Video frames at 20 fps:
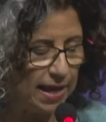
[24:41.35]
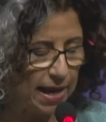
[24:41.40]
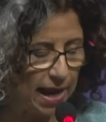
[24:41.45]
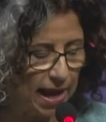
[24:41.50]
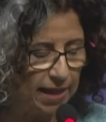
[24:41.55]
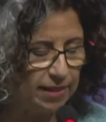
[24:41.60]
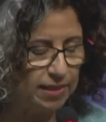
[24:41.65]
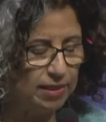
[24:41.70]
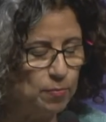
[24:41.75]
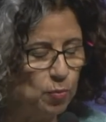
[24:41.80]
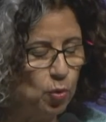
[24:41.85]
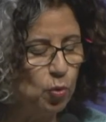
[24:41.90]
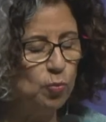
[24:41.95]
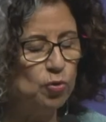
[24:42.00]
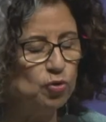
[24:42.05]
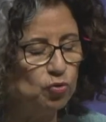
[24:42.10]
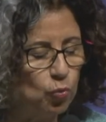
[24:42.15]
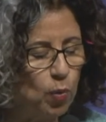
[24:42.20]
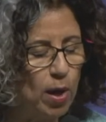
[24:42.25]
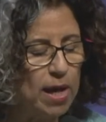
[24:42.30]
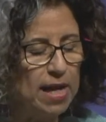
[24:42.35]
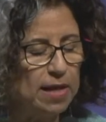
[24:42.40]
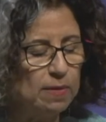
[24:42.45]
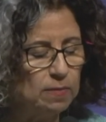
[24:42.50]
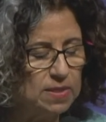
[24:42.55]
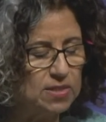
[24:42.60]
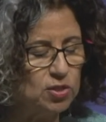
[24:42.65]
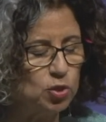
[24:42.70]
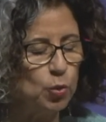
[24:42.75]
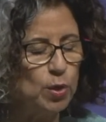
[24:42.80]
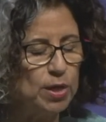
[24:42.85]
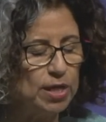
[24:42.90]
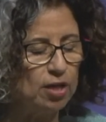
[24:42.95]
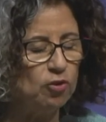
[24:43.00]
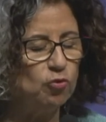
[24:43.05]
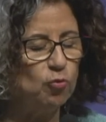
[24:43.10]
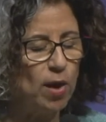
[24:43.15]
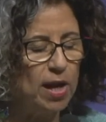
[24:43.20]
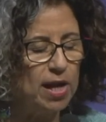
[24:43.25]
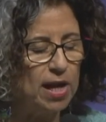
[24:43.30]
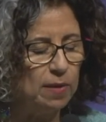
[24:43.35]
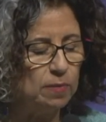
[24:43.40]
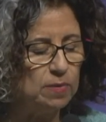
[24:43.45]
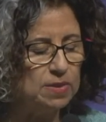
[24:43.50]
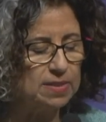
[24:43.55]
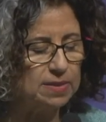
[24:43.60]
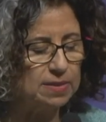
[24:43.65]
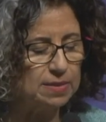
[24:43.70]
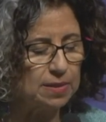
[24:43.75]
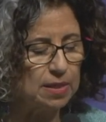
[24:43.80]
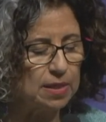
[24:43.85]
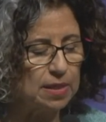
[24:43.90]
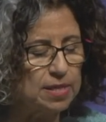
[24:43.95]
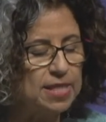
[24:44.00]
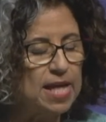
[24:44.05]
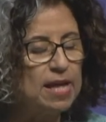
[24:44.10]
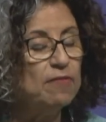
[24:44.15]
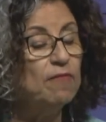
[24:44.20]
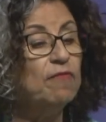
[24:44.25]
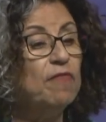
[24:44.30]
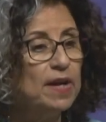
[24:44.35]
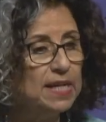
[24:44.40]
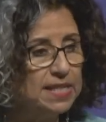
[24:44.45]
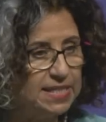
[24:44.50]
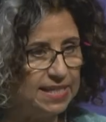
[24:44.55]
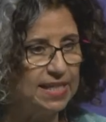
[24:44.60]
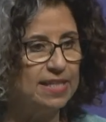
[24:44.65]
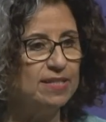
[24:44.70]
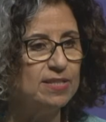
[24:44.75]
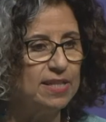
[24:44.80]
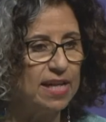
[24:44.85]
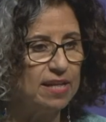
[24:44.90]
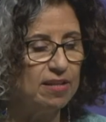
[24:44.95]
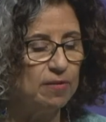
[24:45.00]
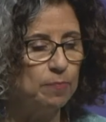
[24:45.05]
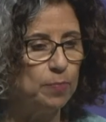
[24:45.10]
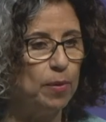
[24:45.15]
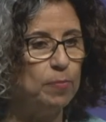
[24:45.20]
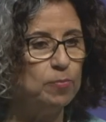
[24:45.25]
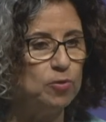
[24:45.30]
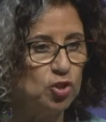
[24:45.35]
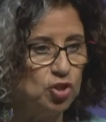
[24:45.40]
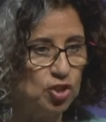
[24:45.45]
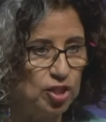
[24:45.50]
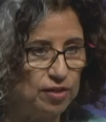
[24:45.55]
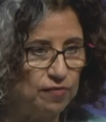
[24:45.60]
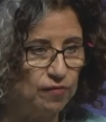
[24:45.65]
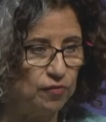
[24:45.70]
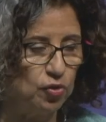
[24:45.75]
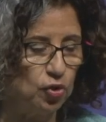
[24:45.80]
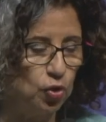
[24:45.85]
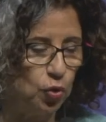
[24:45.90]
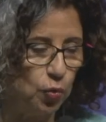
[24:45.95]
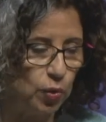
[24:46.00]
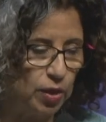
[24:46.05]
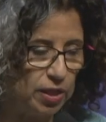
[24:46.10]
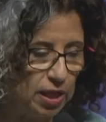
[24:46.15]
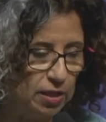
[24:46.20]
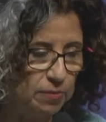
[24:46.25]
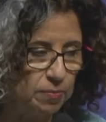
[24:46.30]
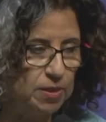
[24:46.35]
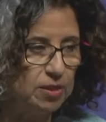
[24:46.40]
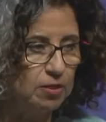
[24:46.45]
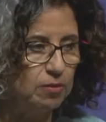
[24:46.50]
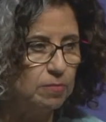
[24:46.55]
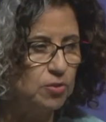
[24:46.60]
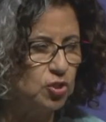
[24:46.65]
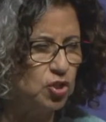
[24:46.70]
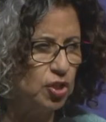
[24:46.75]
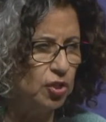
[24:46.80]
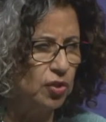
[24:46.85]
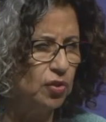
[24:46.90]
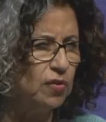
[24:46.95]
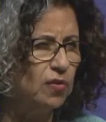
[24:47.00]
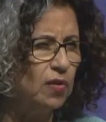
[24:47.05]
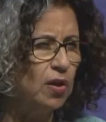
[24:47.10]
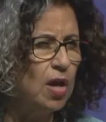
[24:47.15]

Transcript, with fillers: at, the moment while I was doing it, while I was then fighting to get it published, even though it had been commissioned,